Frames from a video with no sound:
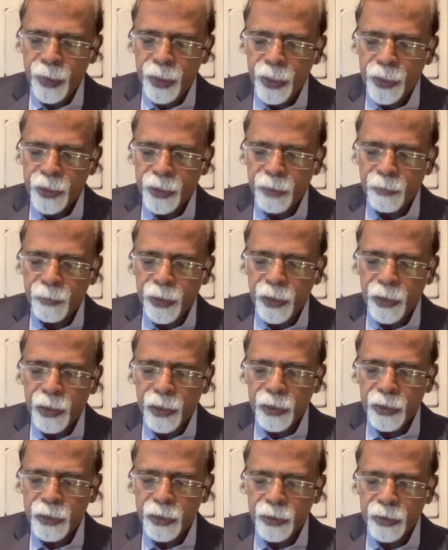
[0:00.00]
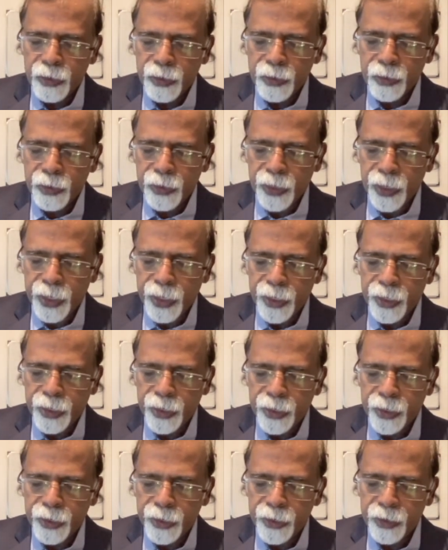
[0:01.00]
and in the medulla 9,
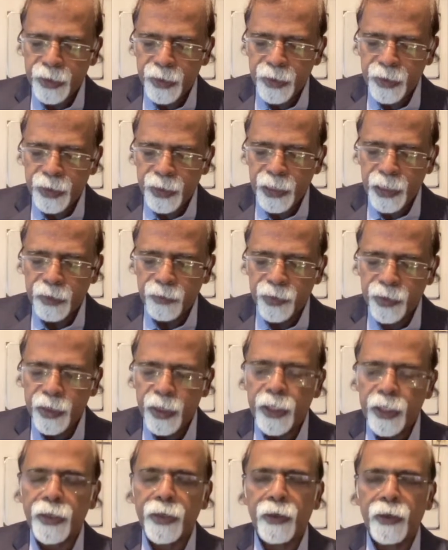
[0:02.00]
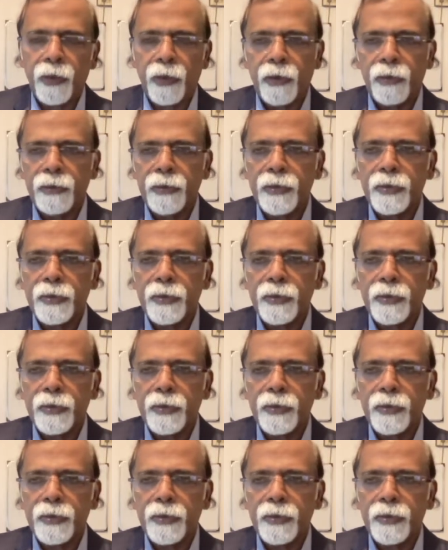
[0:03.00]
10, 11 and 12.